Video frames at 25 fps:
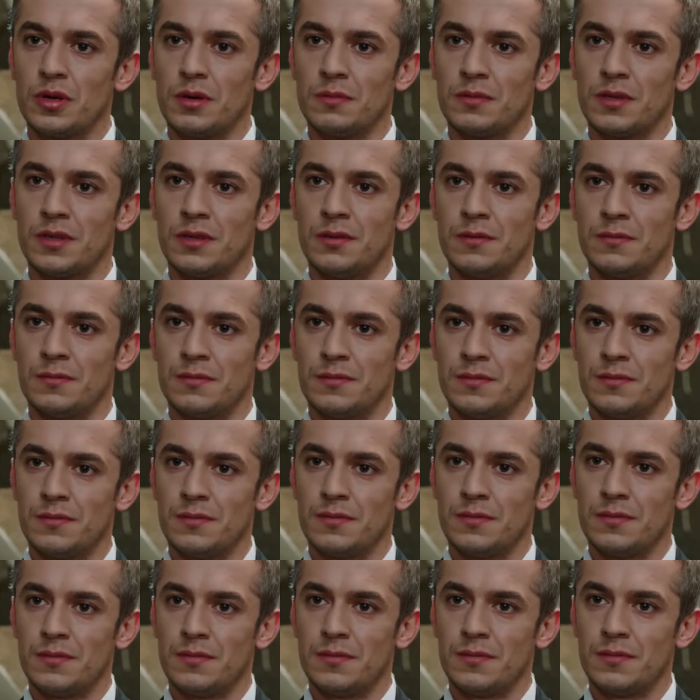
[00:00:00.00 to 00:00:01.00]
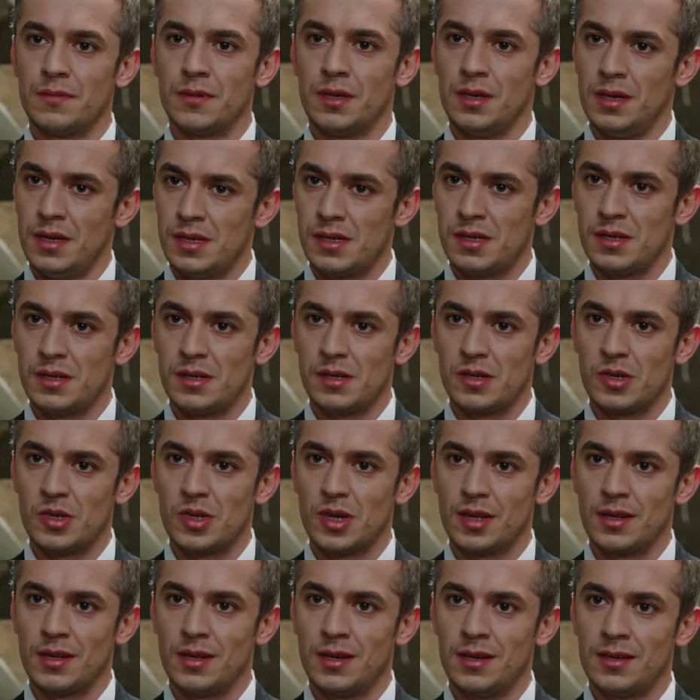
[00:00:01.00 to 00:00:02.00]
on you. I hope you're
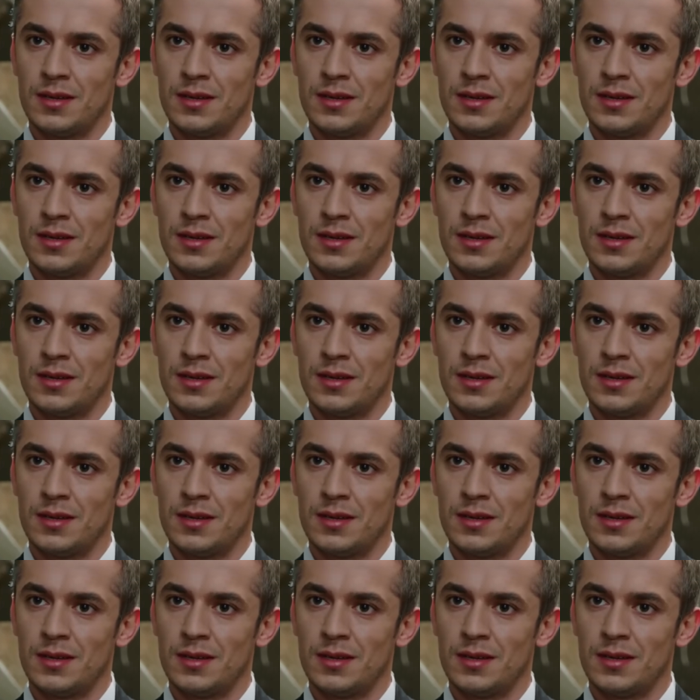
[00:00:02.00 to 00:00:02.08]
feeling